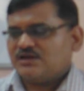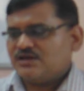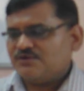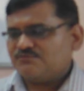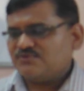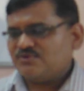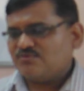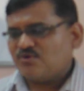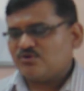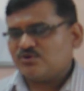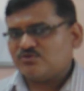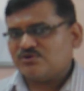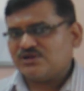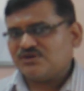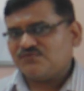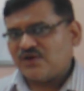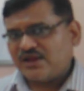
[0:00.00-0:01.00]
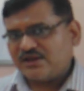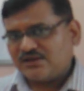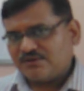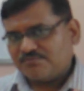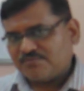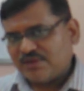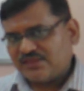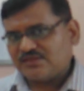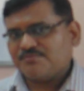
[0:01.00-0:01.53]
If we want to
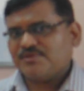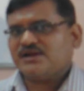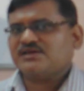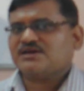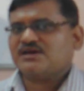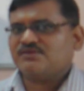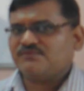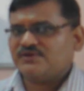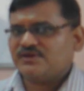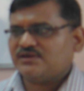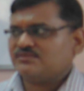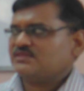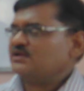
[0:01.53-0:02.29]
define mathematical way,